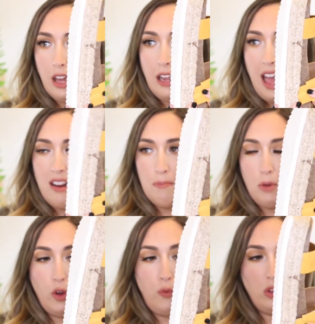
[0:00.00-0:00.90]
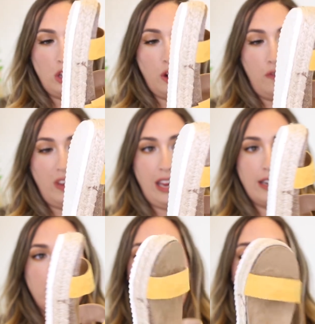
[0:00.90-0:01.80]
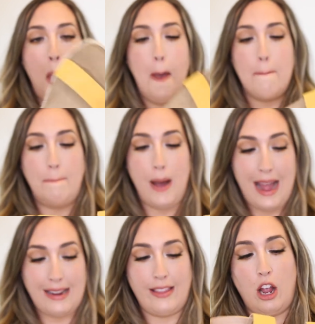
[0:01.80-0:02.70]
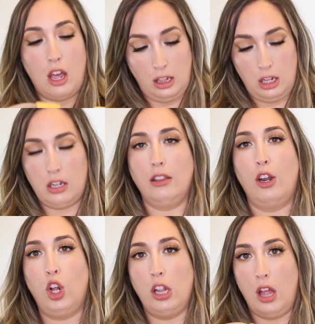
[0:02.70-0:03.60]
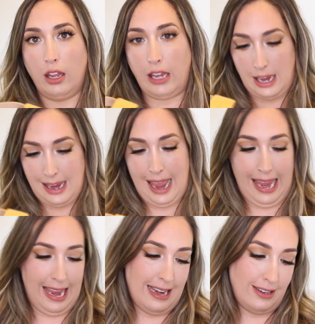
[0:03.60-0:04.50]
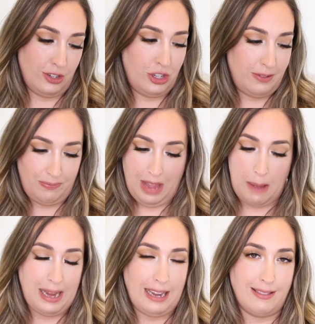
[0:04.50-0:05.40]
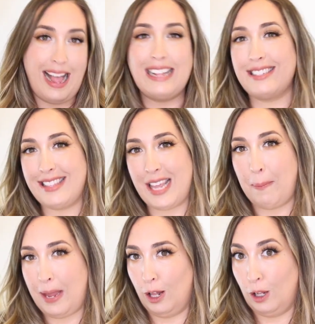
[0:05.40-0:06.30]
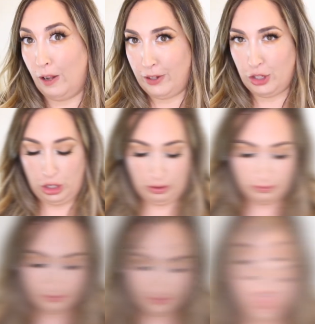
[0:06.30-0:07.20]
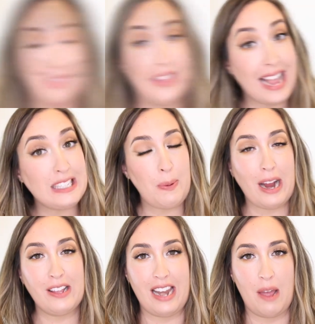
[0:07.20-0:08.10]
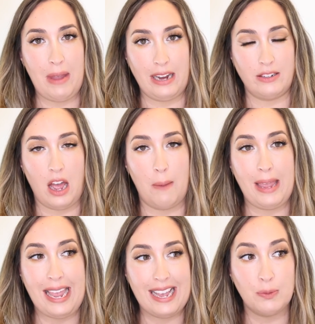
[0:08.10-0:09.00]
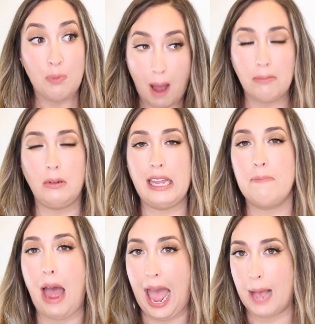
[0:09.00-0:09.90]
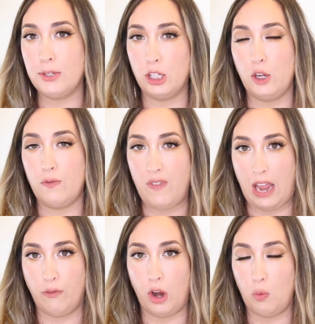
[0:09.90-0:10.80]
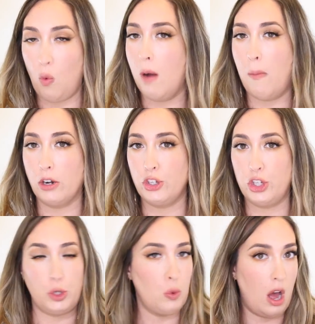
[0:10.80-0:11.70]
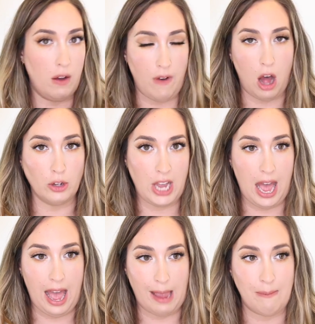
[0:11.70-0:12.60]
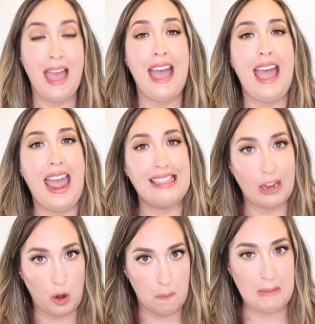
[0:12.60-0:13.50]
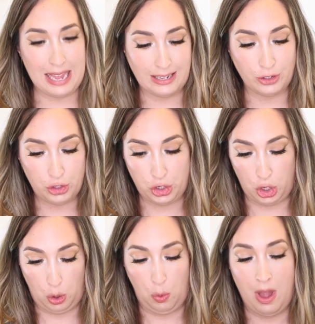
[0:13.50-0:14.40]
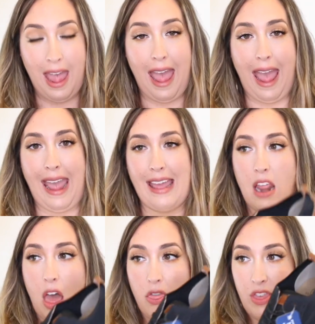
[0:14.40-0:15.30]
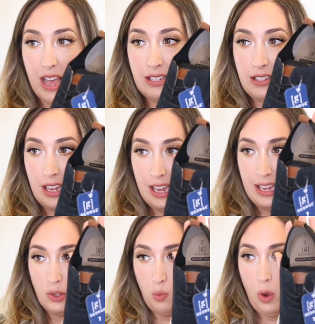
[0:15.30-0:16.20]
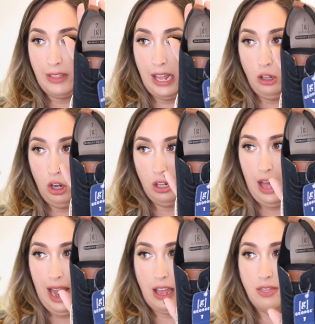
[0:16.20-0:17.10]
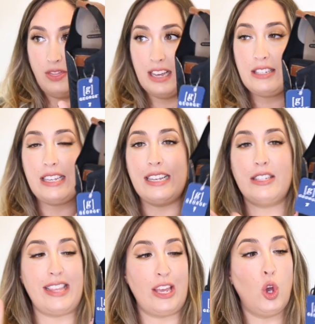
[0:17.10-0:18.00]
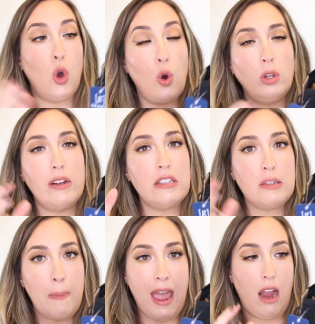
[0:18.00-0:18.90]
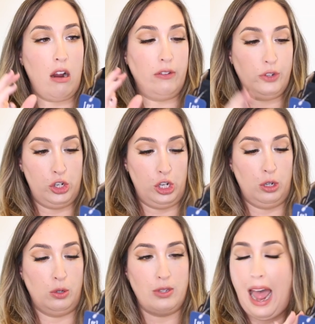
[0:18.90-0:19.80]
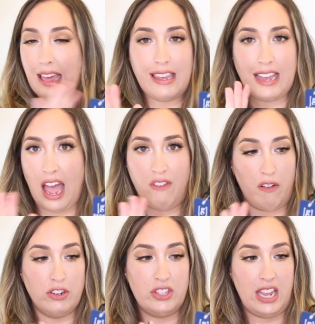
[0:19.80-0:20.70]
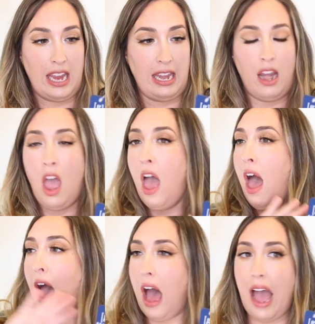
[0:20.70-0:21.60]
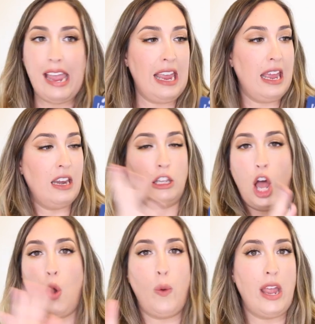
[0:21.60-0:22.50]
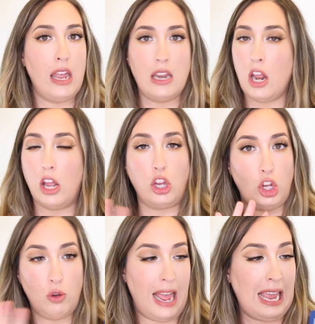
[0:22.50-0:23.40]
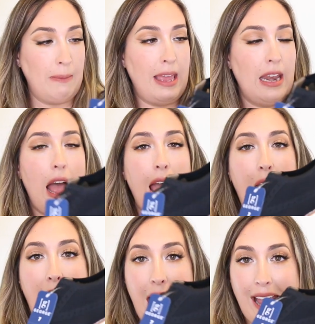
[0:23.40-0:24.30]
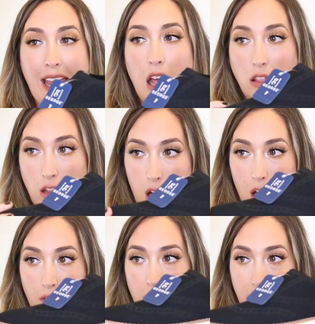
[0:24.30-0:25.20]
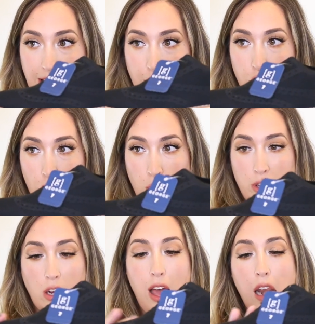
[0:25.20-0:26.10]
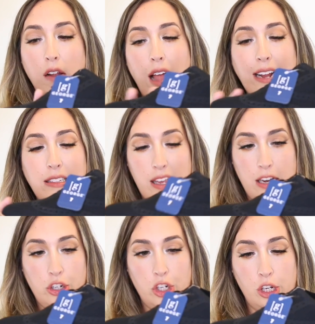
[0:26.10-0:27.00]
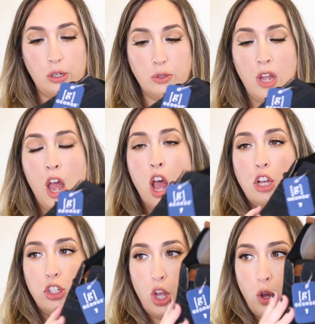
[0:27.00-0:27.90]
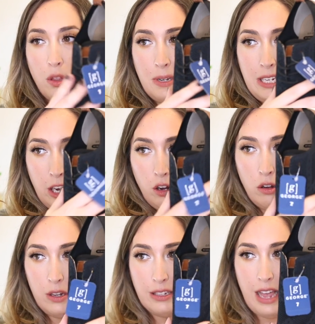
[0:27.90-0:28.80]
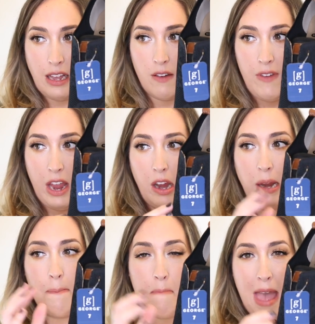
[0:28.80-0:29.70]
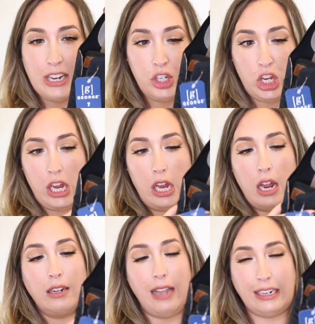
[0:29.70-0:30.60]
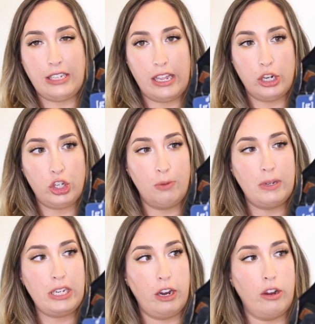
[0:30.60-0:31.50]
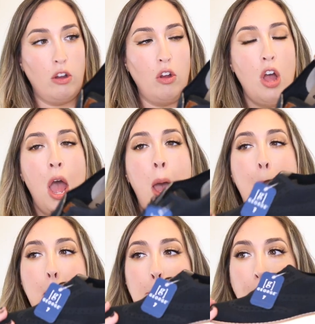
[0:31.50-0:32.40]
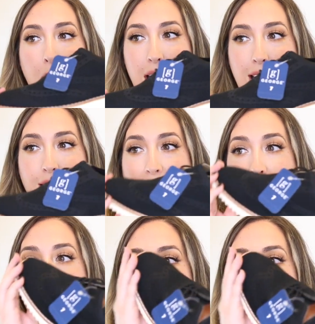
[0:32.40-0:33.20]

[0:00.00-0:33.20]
going to kind of move with your feet, but they're going to look a little clunky. And I mean, that's the appeal of the shoe. The next pair that I picked up is probably my absolute favorite Walmart shoe of all time. And they're a men's shoe. And this is what they look like. This is the coolest pair of shoes I think I've ever seen. High-end, low-end, you name it. I love these shoes. They're kind of like tennis shoes. So the material is like a very meshy, like tennis shoe material, but they